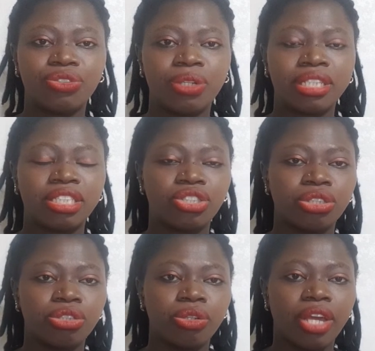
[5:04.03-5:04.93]

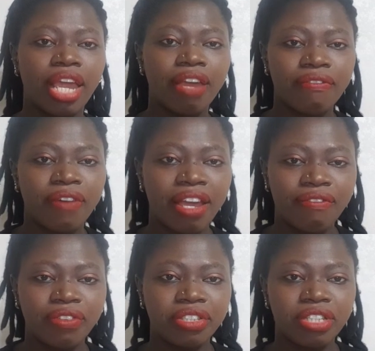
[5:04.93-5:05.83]
transition to the
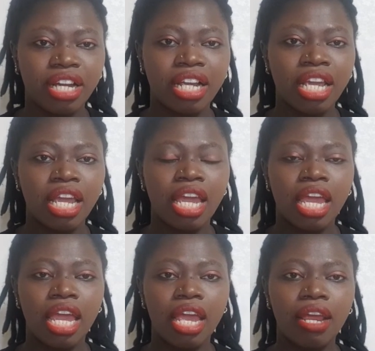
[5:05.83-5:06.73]
F5 visa.
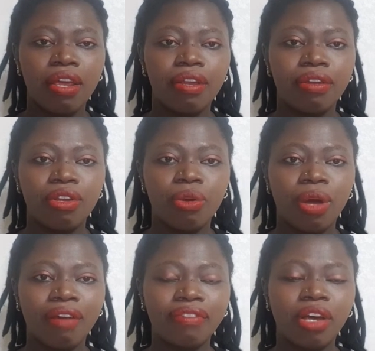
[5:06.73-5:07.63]
And you
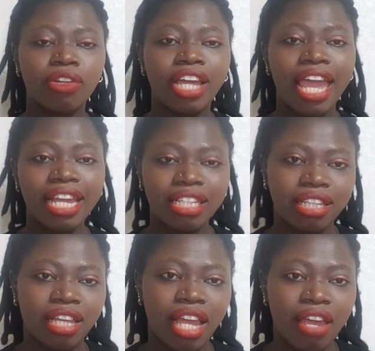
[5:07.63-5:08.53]
have now the
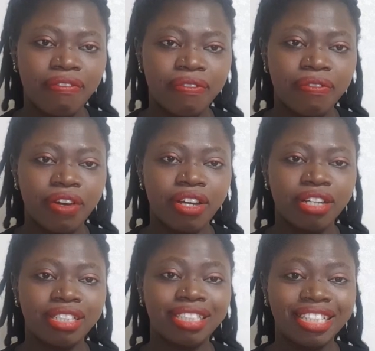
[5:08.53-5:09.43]

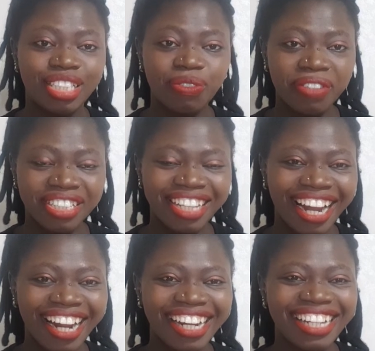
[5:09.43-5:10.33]
F6
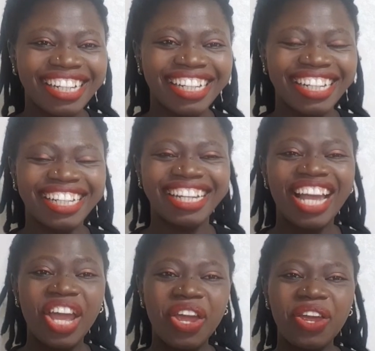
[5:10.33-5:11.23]
visa.
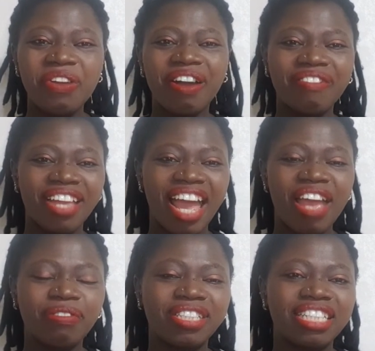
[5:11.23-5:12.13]
You have the
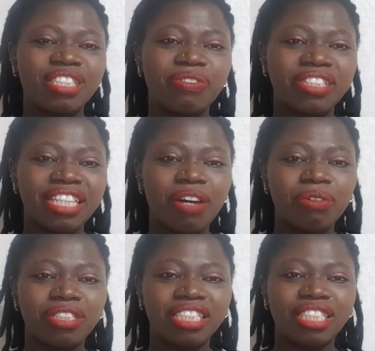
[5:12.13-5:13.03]
F6 visa,
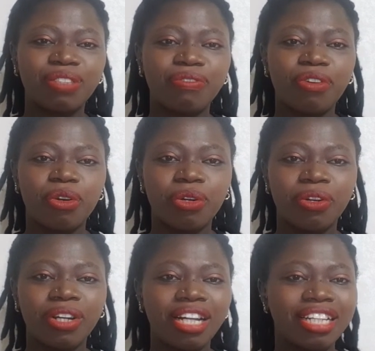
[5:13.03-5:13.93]
which is
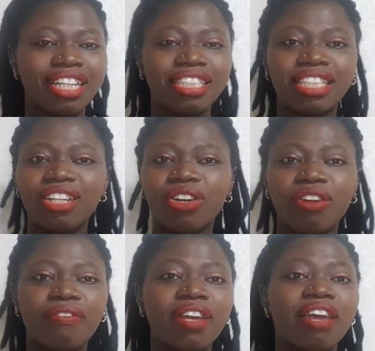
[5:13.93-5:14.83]
for, there's a lot
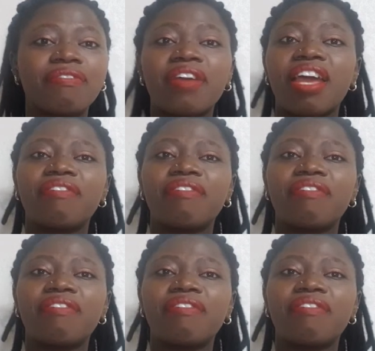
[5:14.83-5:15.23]
of F,